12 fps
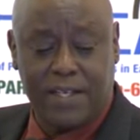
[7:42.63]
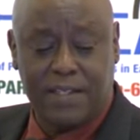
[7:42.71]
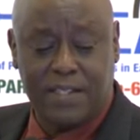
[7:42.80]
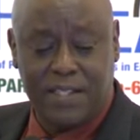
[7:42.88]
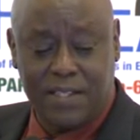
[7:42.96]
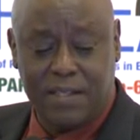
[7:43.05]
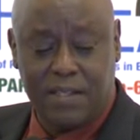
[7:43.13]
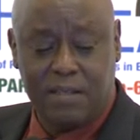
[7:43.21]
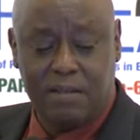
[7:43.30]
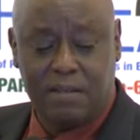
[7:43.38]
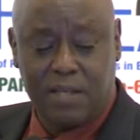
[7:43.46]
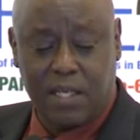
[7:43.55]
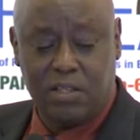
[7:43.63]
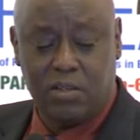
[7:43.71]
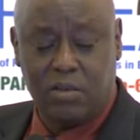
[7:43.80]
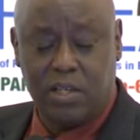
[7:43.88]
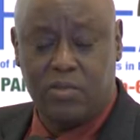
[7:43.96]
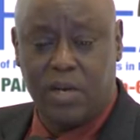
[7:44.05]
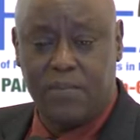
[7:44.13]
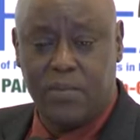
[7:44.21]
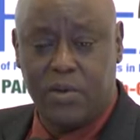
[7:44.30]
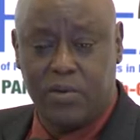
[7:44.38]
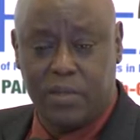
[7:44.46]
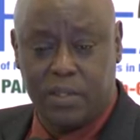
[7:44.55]
existing statutory
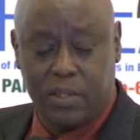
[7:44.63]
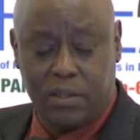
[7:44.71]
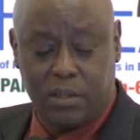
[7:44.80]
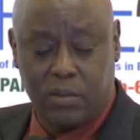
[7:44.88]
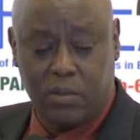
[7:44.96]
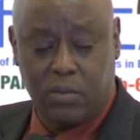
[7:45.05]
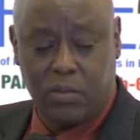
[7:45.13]
tribunals